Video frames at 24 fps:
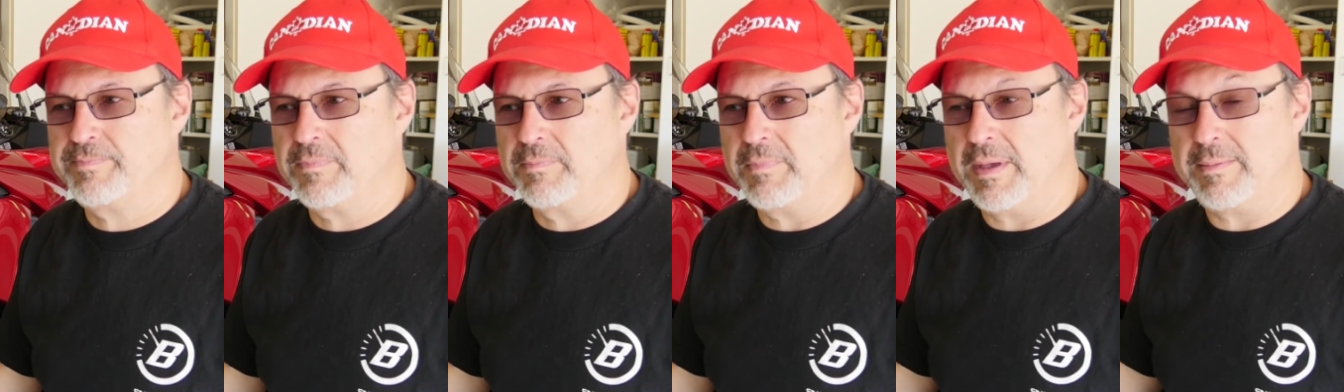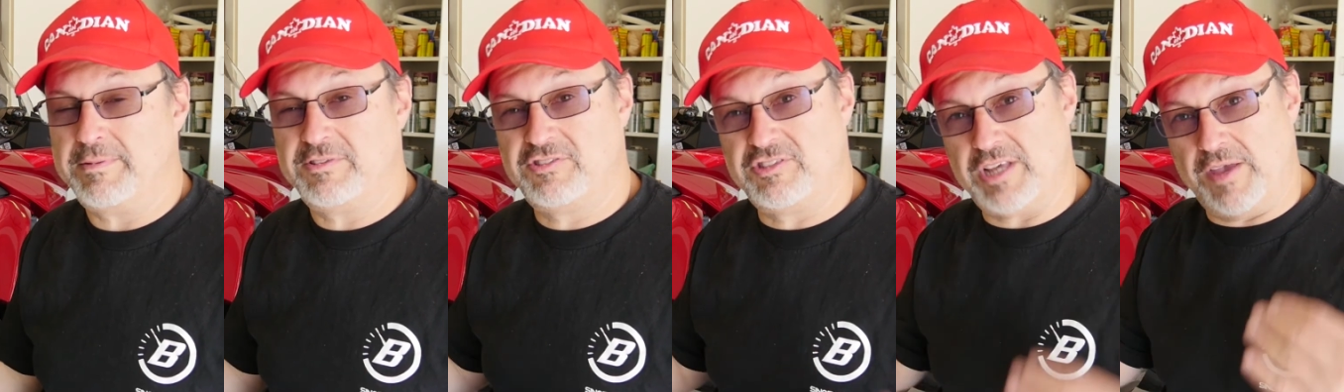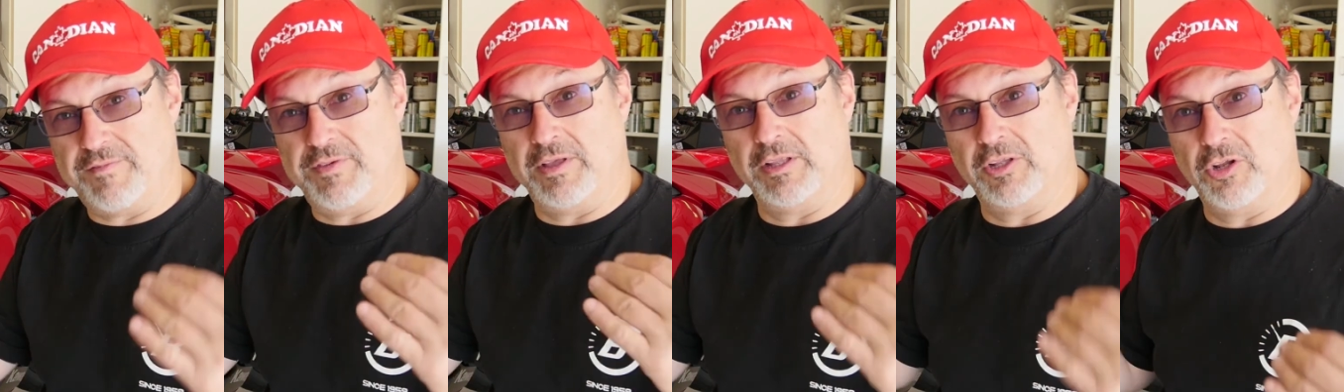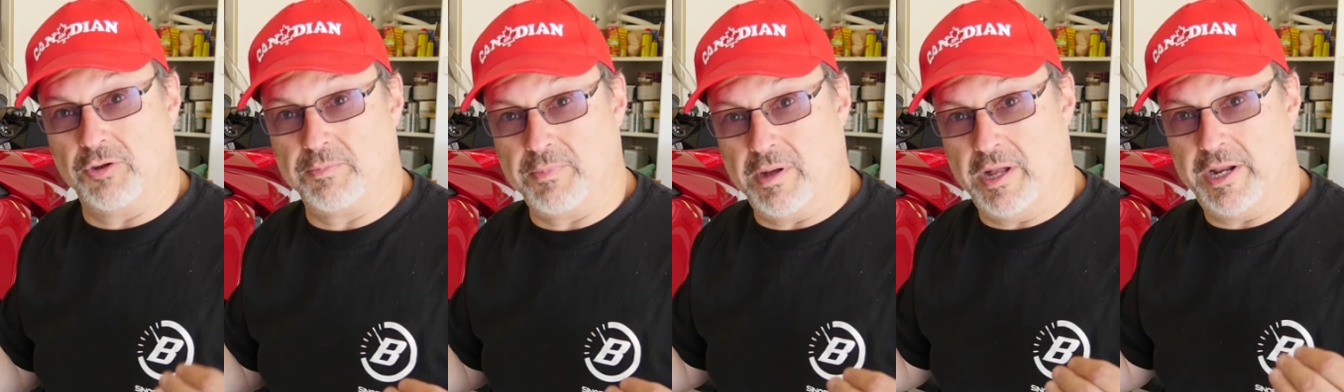maybe saving a
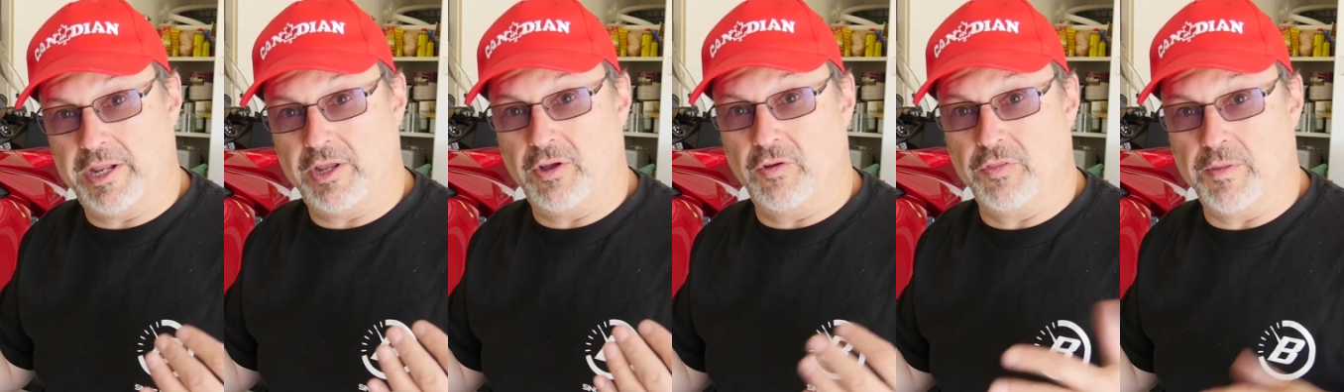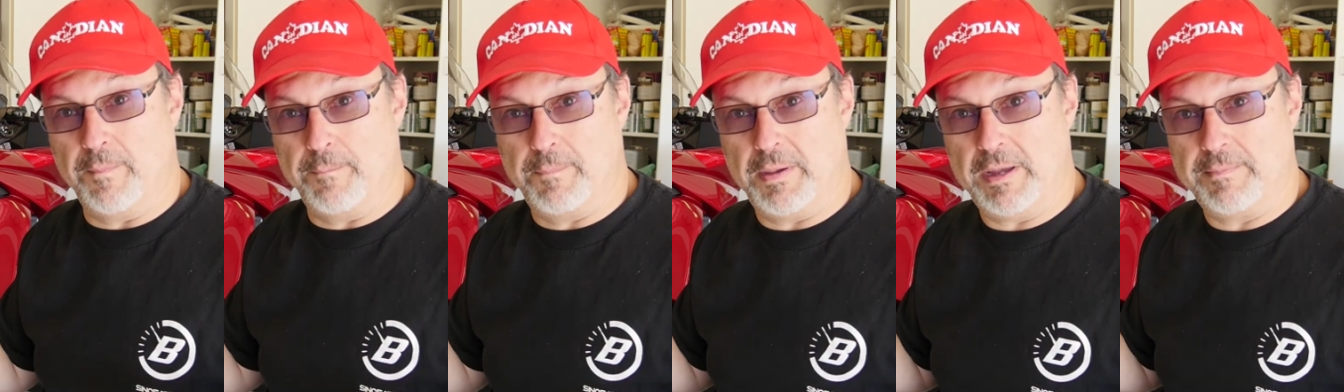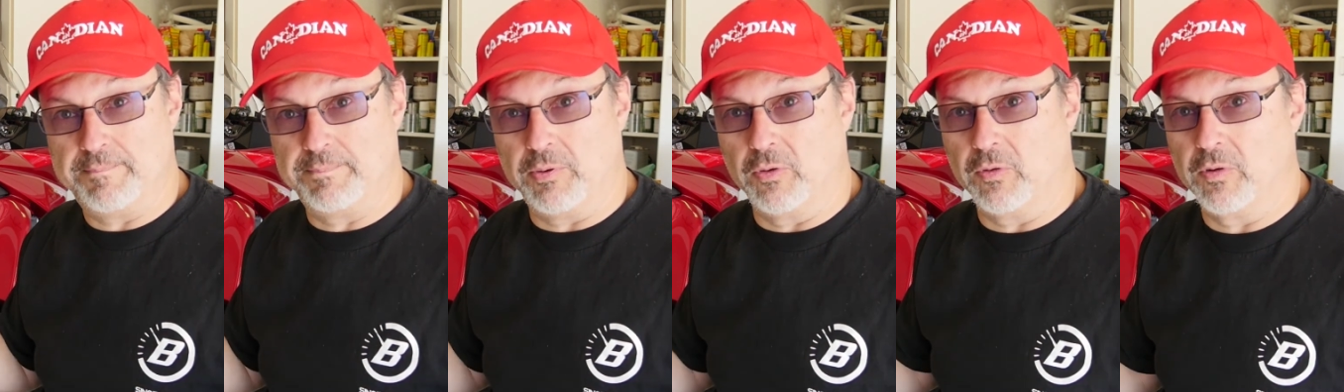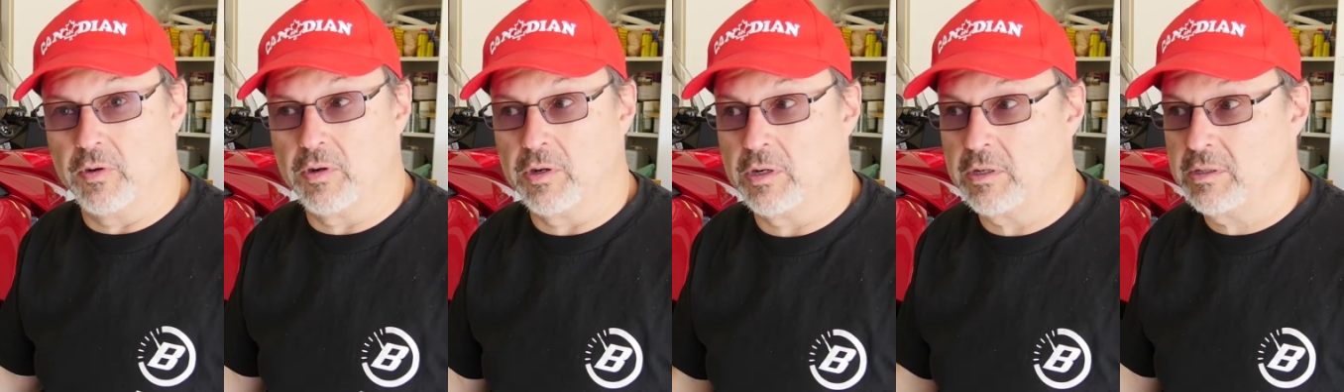little money on the big
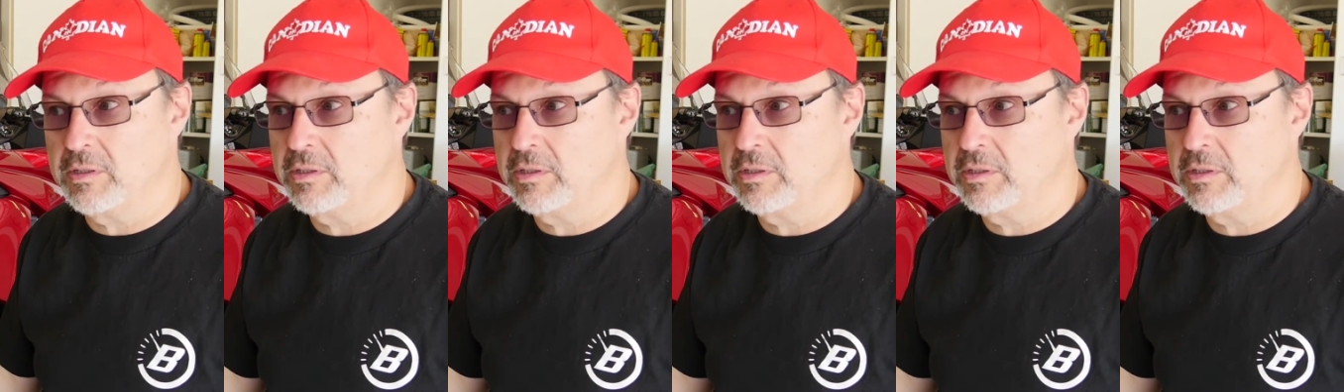bore,